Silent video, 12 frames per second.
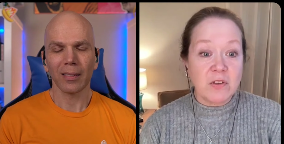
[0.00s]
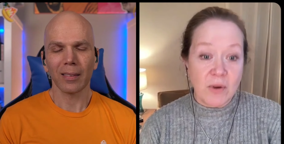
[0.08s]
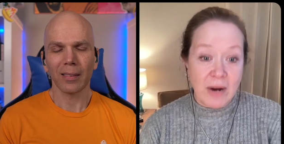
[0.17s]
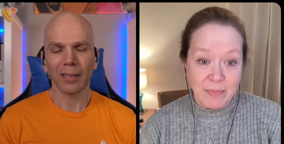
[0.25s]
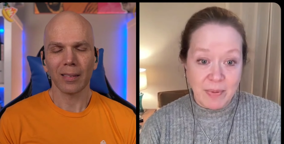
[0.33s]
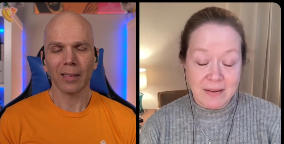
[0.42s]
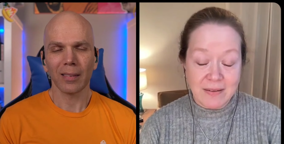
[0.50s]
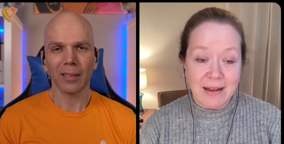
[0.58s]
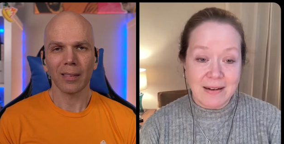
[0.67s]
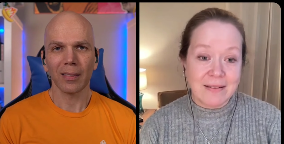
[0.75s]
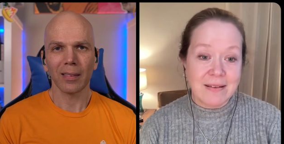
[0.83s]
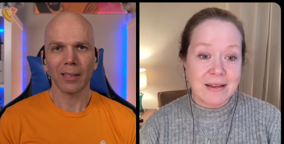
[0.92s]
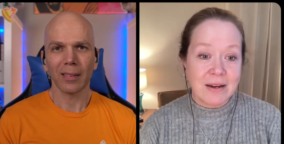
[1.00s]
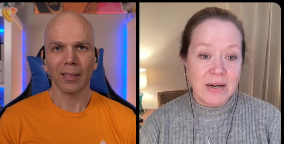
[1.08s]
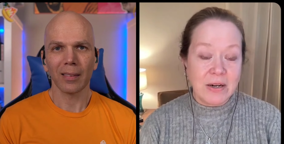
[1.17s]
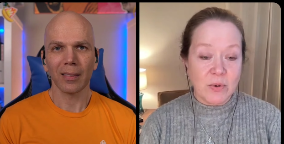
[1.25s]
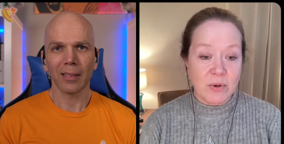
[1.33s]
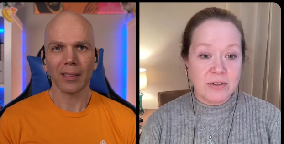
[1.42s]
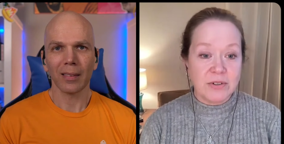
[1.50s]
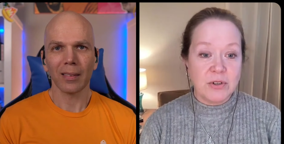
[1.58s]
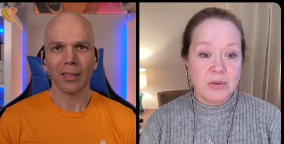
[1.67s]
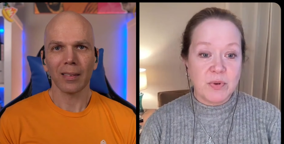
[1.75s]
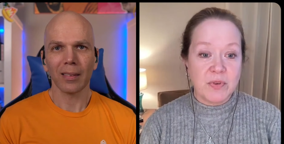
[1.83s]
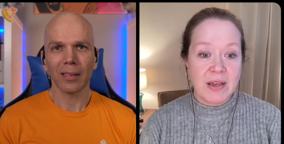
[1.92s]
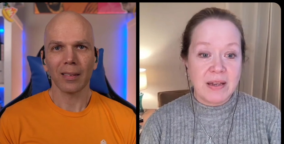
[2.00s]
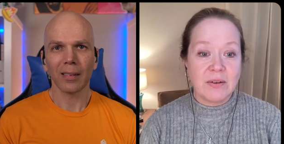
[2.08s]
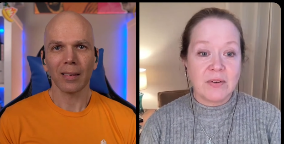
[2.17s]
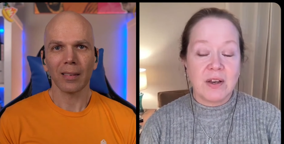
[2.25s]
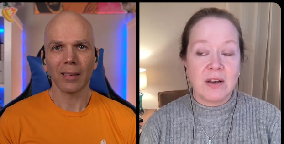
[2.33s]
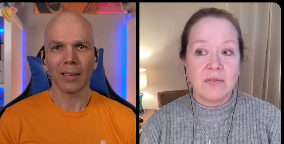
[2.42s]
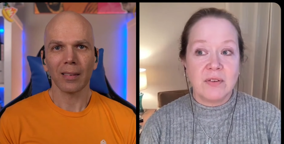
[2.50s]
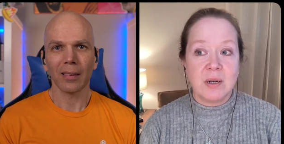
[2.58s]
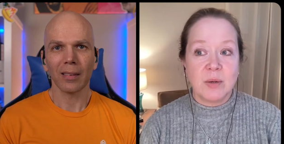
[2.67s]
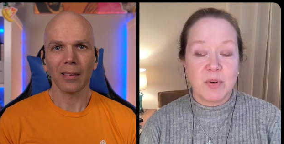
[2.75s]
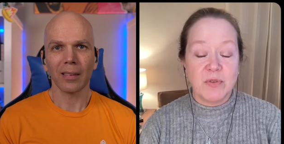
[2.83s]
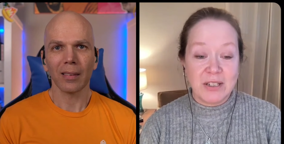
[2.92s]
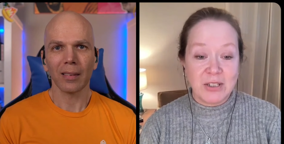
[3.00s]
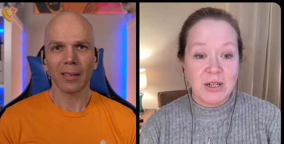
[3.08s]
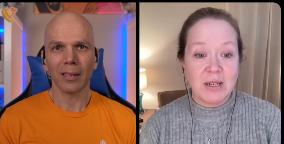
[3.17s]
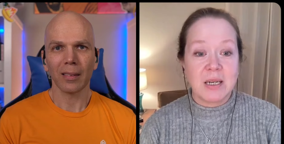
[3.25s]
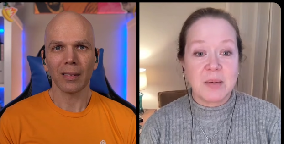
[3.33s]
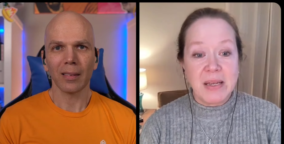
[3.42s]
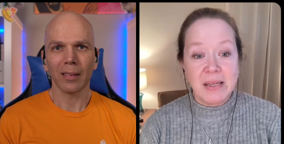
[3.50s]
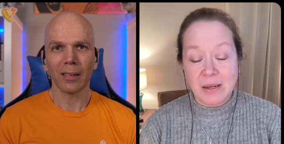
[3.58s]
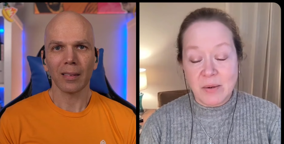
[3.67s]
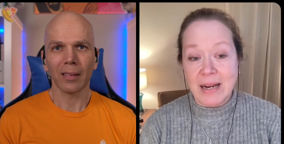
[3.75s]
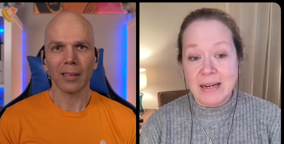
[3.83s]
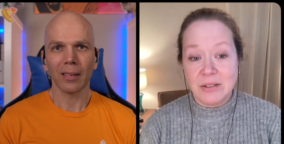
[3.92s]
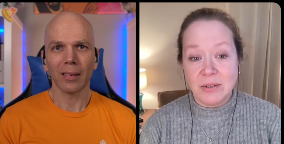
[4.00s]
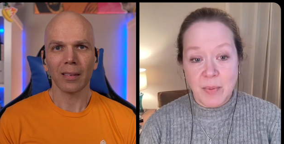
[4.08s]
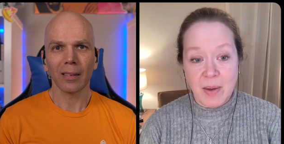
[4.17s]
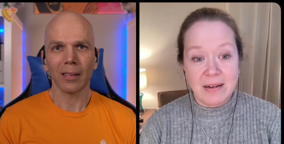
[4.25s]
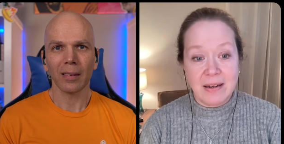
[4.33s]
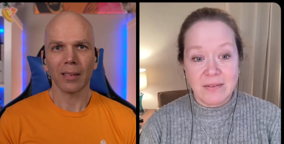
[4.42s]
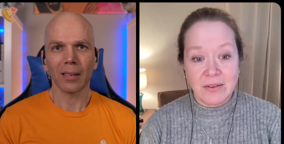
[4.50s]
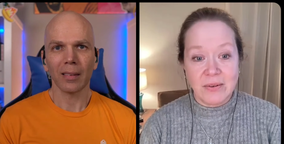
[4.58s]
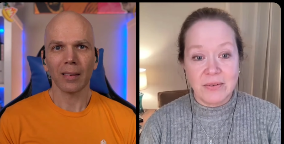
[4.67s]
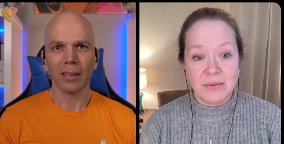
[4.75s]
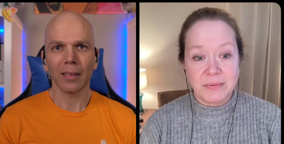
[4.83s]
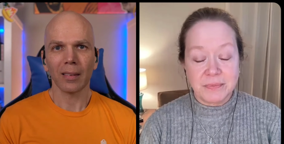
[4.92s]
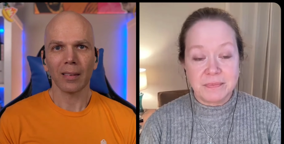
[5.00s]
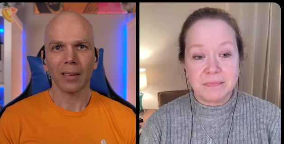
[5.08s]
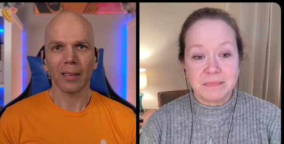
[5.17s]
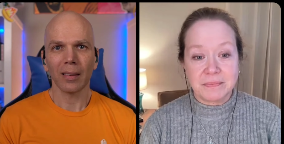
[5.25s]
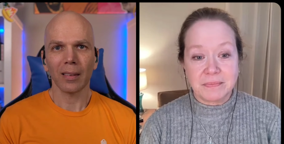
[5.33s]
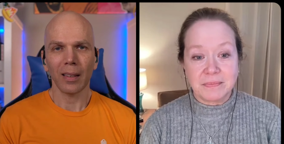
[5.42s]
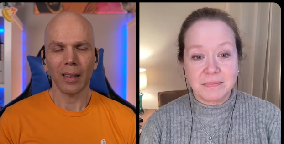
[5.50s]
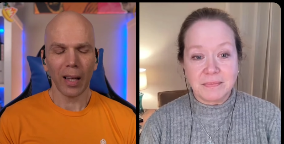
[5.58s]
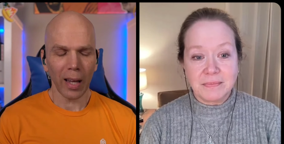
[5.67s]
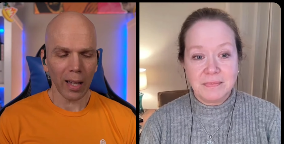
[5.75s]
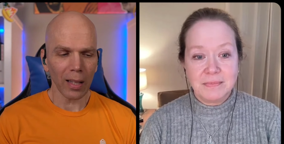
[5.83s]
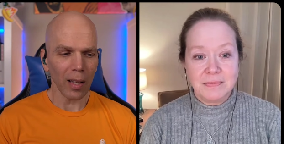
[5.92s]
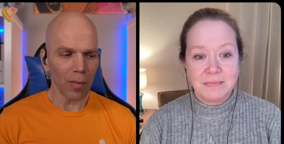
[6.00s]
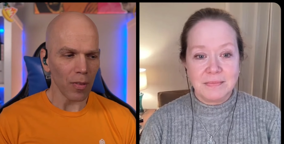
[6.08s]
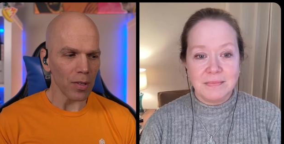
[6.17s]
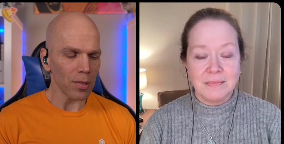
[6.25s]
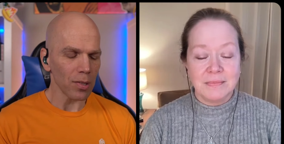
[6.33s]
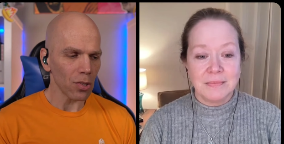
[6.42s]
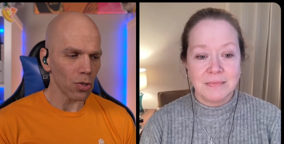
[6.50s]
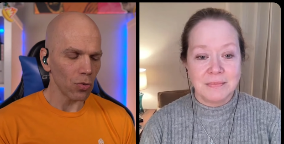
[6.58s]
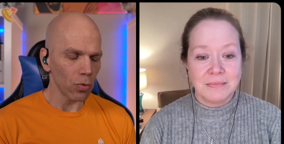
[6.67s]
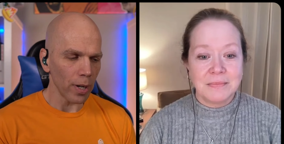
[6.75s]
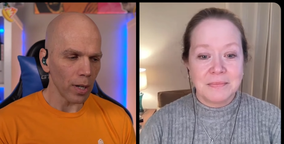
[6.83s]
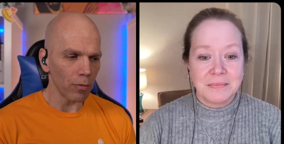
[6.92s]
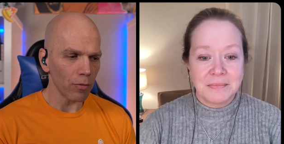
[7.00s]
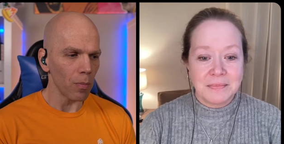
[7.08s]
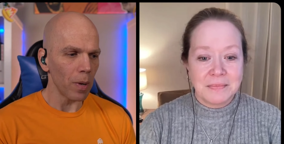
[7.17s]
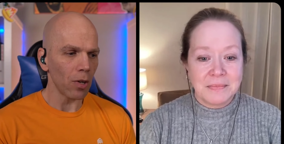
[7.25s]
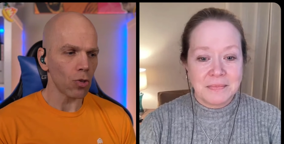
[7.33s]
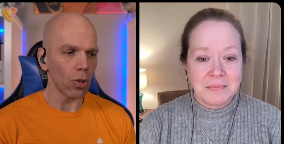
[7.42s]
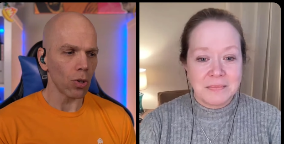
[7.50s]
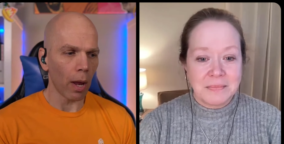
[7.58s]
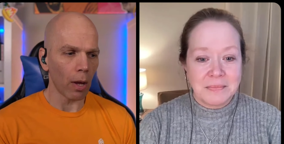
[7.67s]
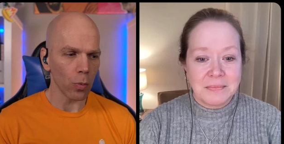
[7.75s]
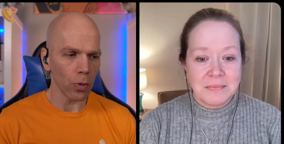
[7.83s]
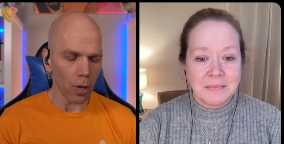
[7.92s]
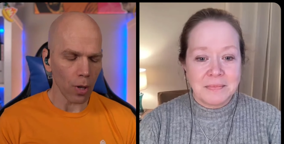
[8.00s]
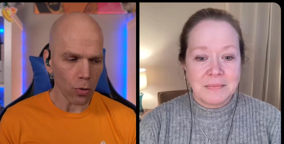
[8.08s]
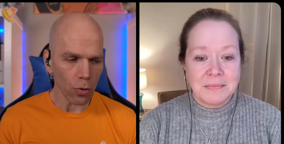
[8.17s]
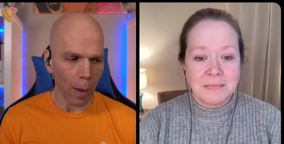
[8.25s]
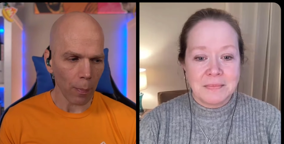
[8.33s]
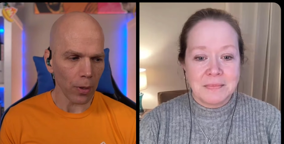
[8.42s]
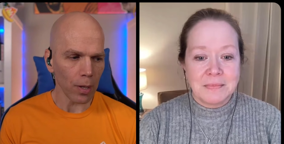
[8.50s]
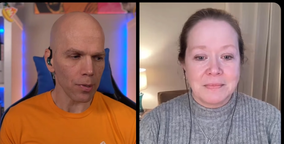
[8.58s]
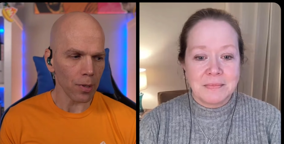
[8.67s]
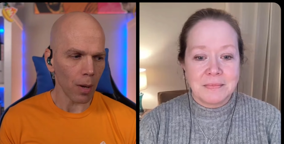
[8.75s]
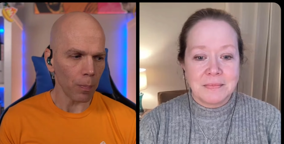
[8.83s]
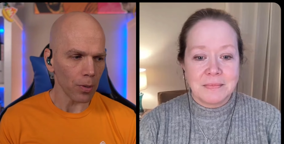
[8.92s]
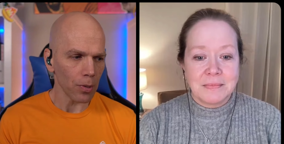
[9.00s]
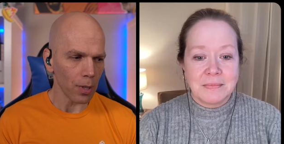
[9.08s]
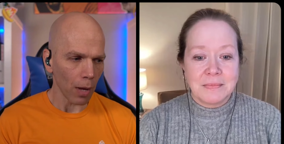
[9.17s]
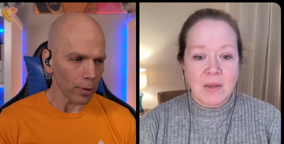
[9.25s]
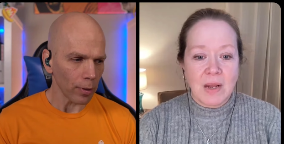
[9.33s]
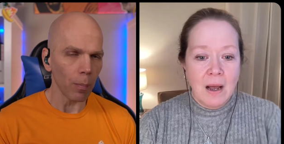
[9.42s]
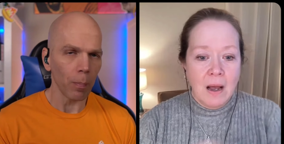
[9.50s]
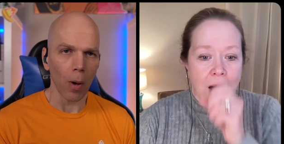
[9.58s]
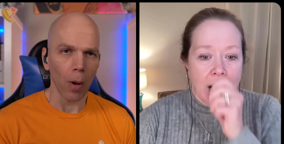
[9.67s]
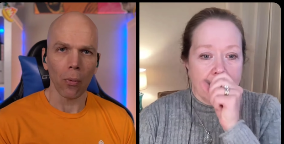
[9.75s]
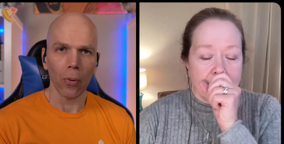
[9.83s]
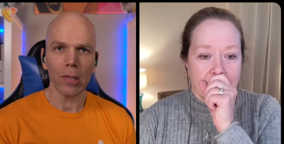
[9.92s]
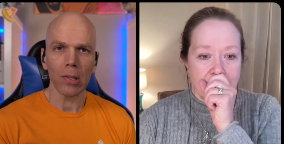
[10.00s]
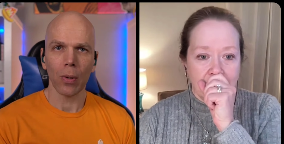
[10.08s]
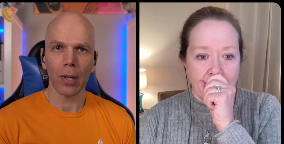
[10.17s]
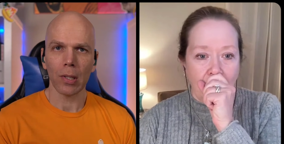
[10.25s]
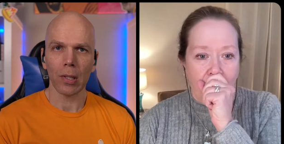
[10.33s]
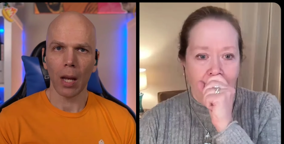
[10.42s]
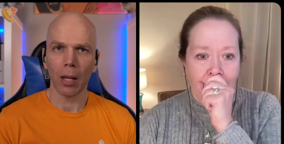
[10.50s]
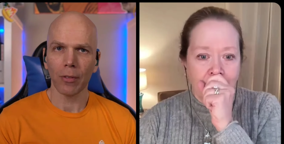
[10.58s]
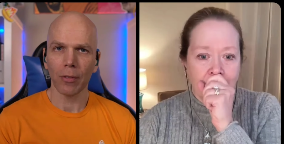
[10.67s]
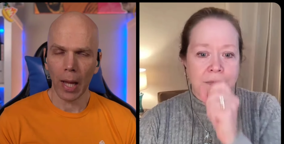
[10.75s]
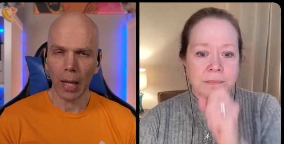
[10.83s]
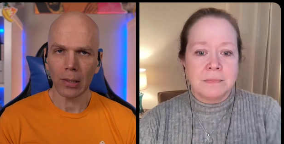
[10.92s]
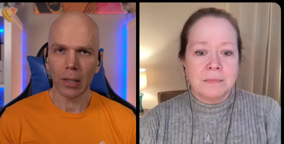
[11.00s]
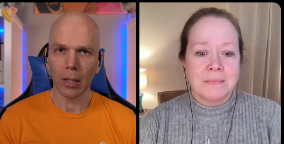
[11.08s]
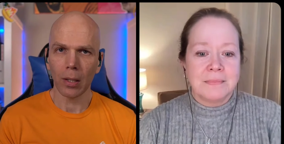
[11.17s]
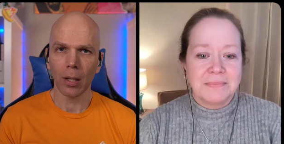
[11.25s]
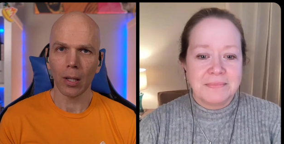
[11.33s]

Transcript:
Speaker 1: is great, but it's not necessary in order to present yourself in a professional and appealing way to a podcast host.
Speaker 2: I love this. This is great information. As we start to wrap things up, there's definitely a, a point to us kind of connecting here